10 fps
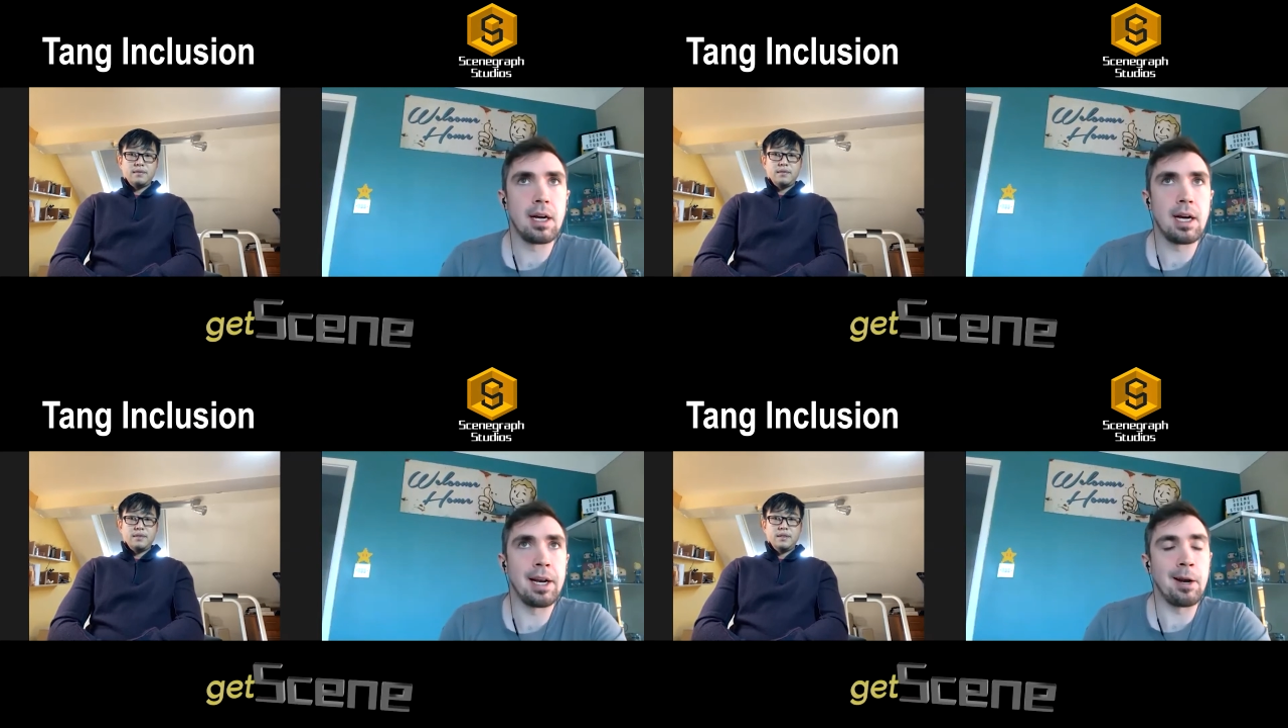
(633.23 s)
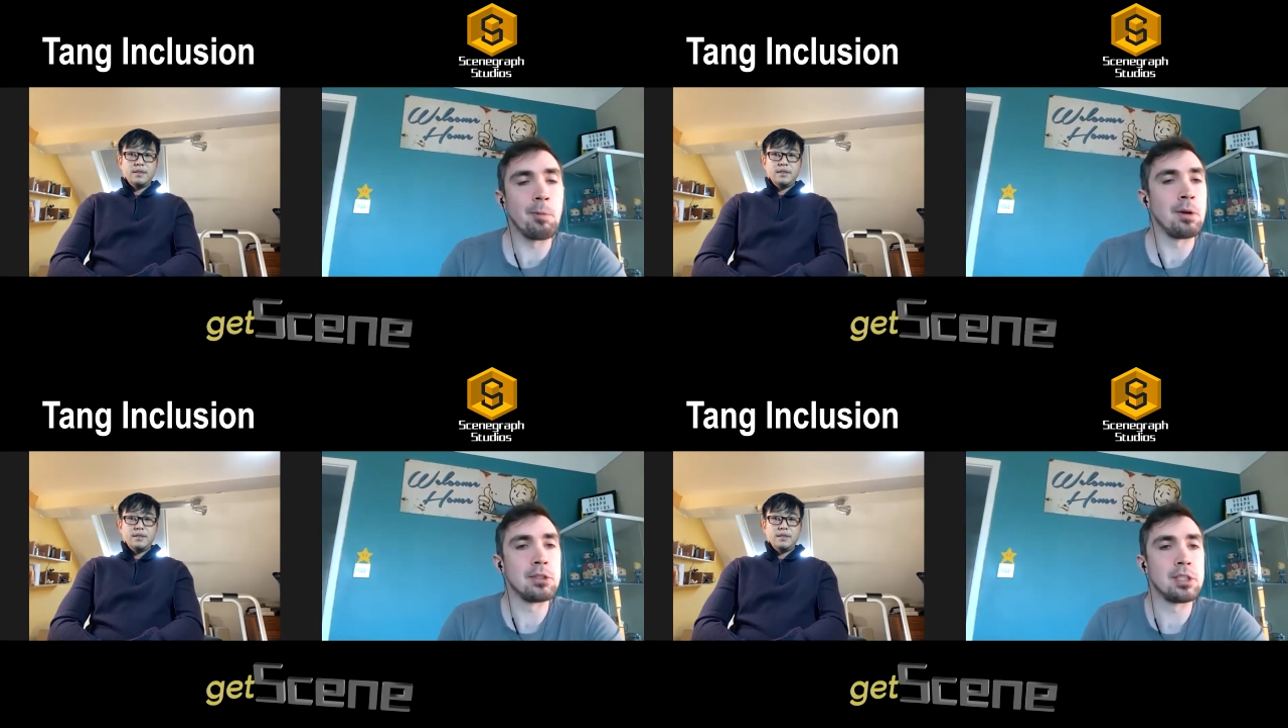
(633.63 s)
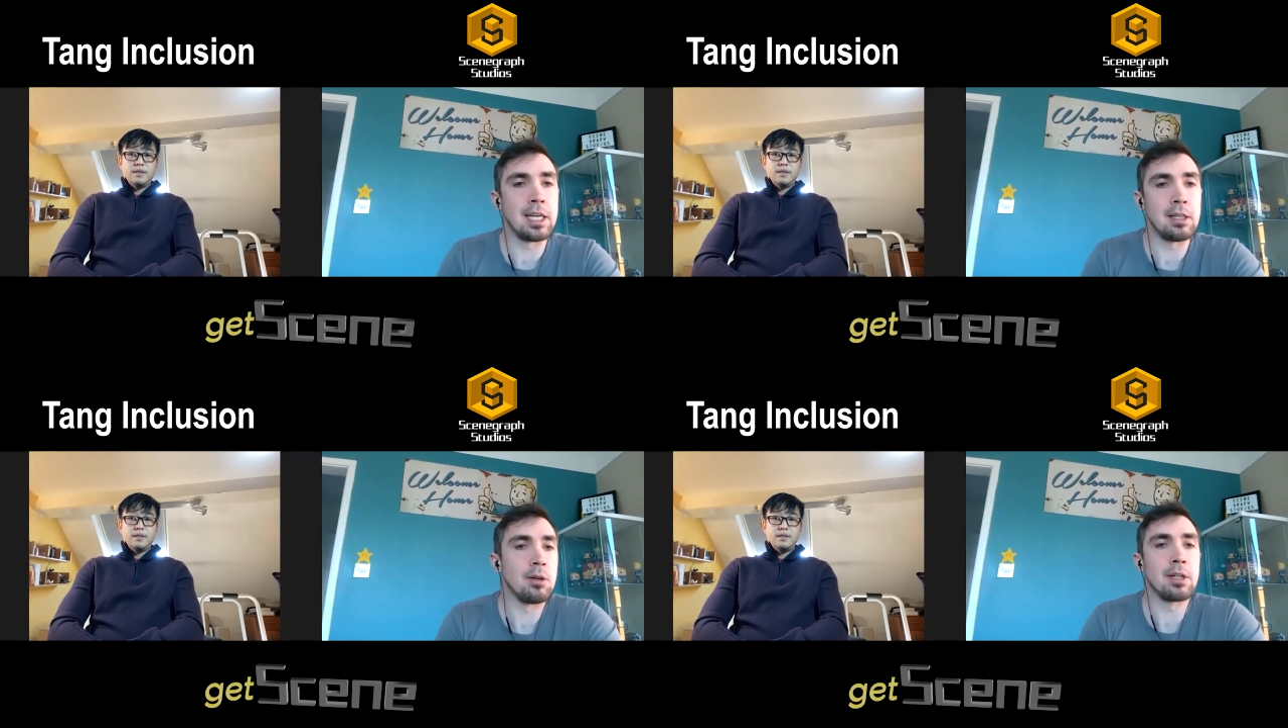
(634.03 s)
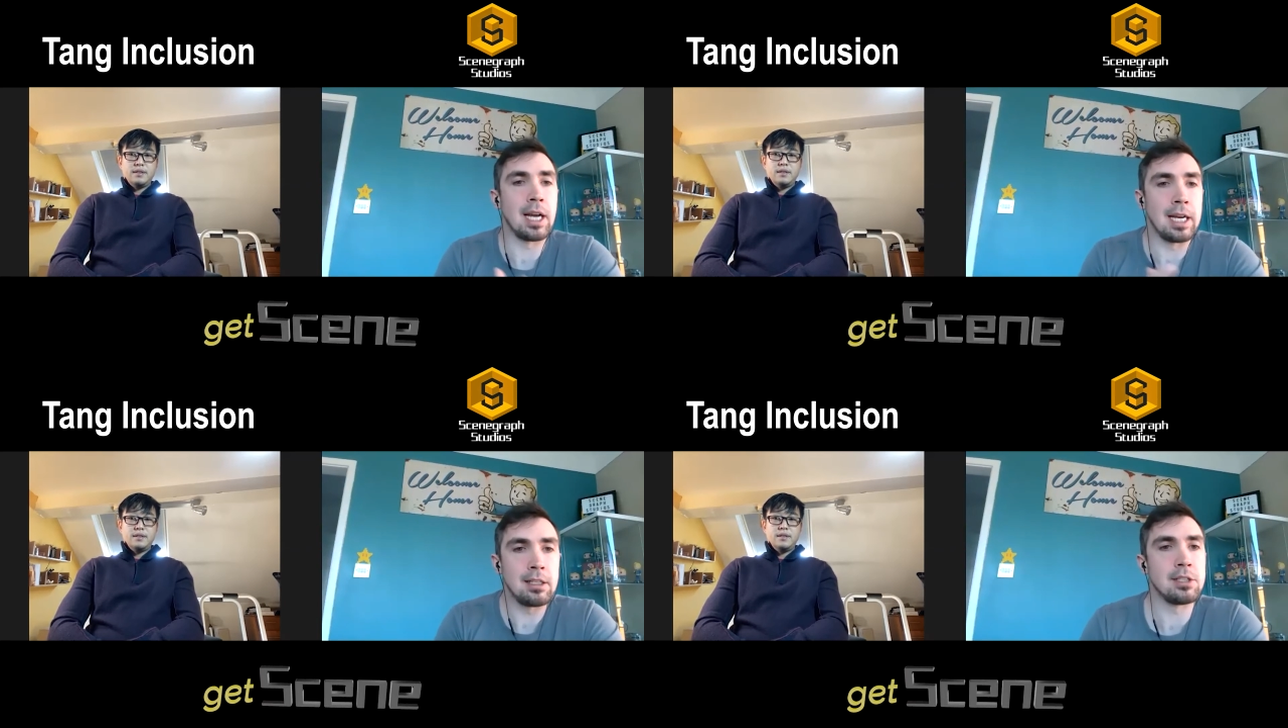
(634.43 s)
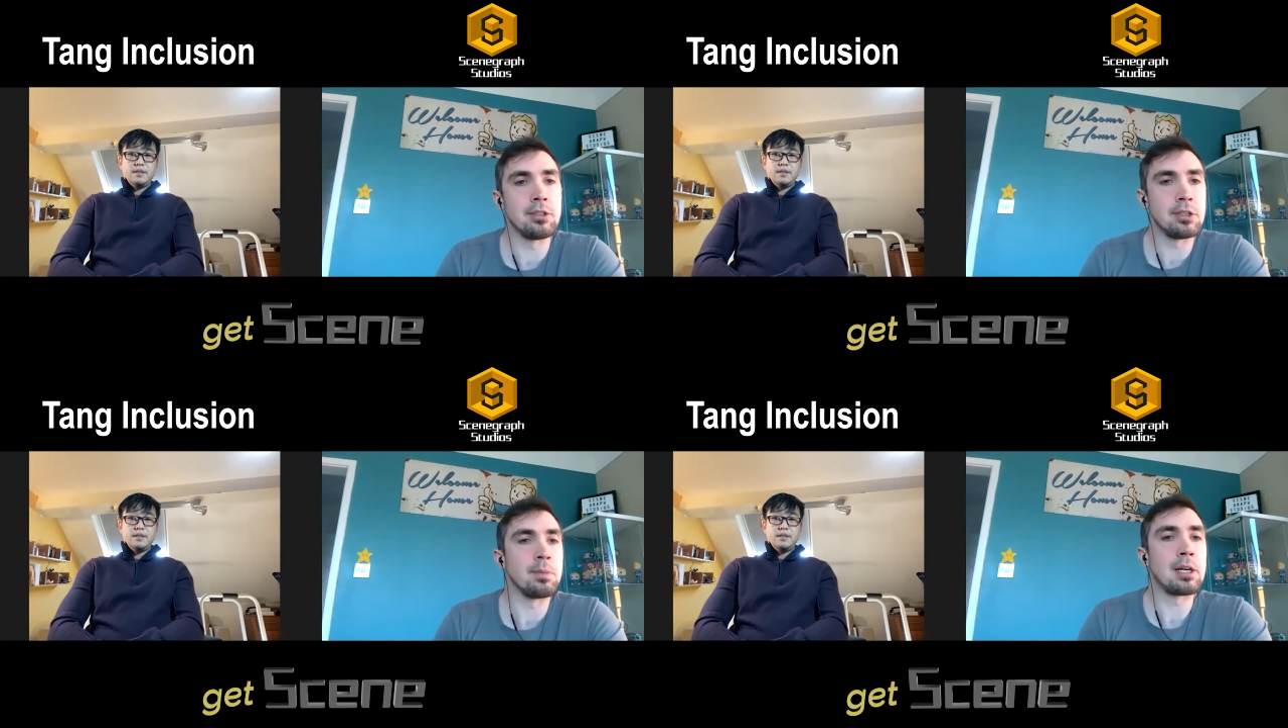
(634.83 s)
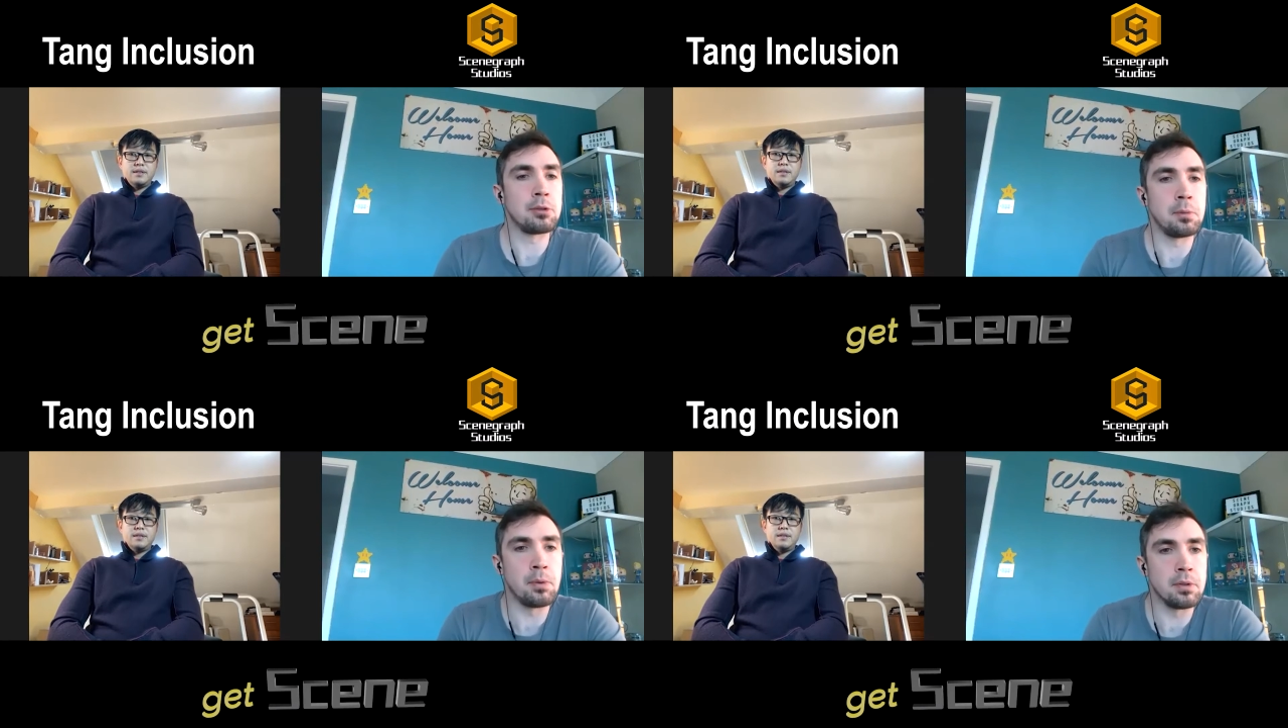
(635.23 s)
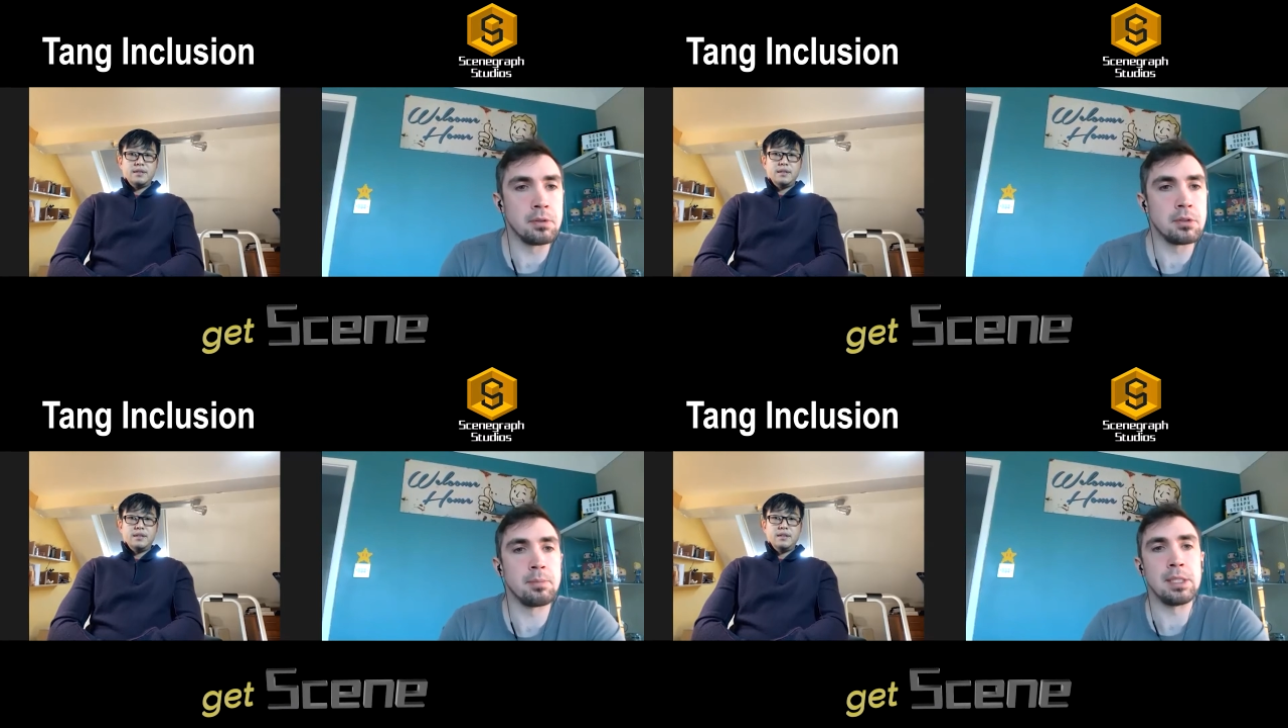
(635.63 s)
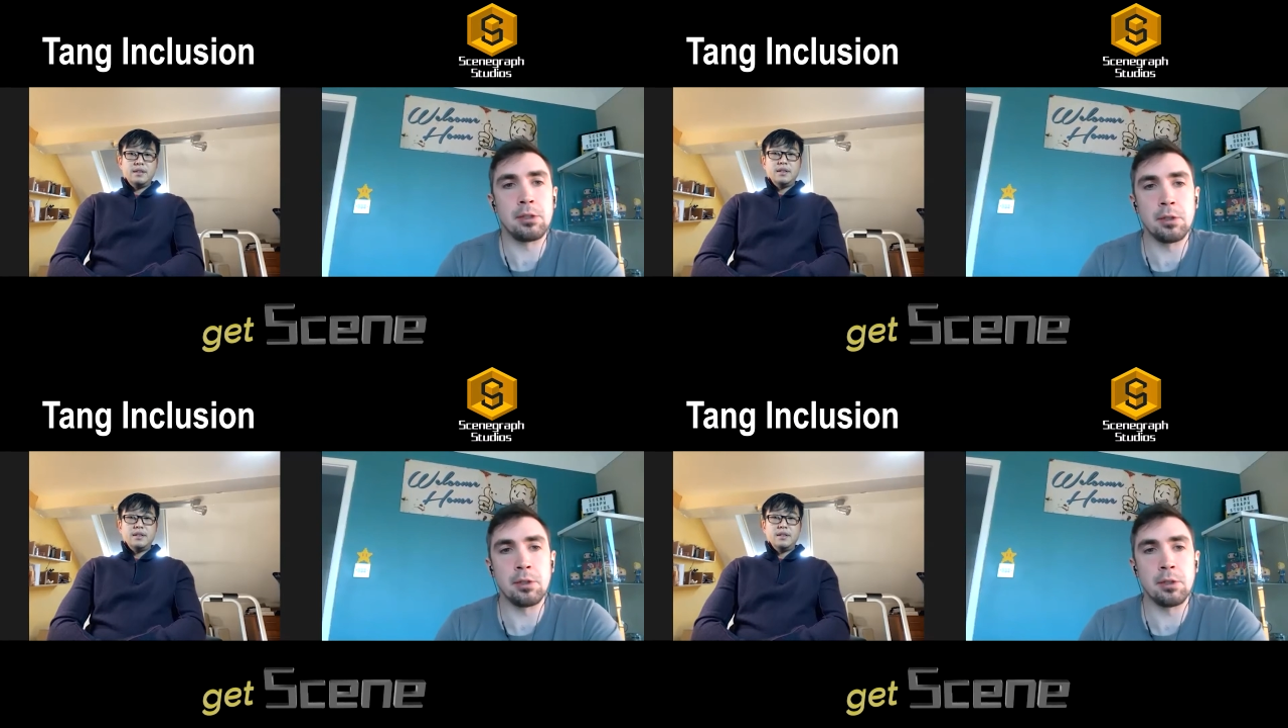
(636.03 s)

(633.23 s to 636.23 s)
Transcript: and then it won't say, okay, this is an actual button to be